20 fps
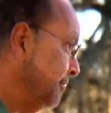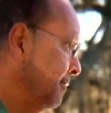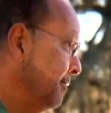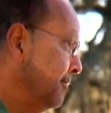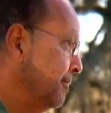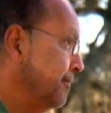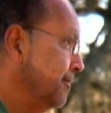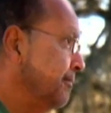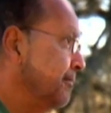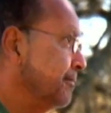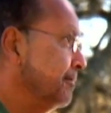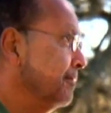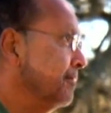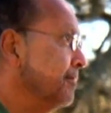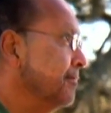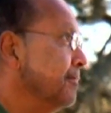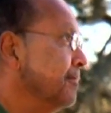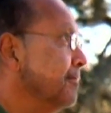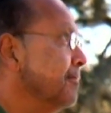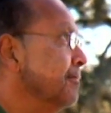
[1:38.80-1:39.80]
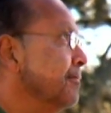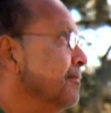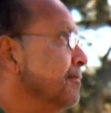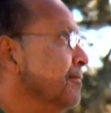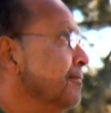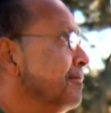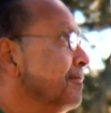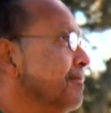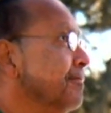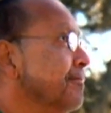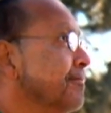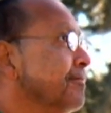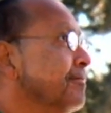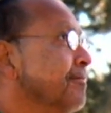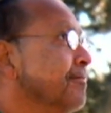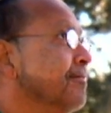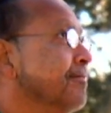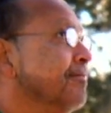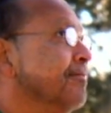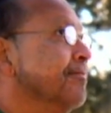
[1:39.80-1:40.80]
how we can appropriately prevent
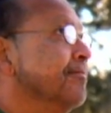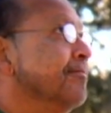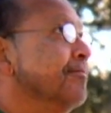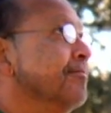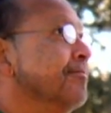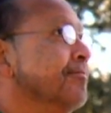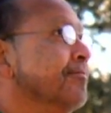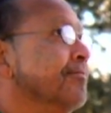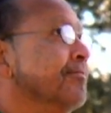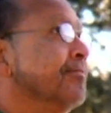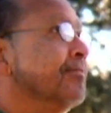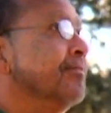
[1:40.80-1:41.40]
lung cancer,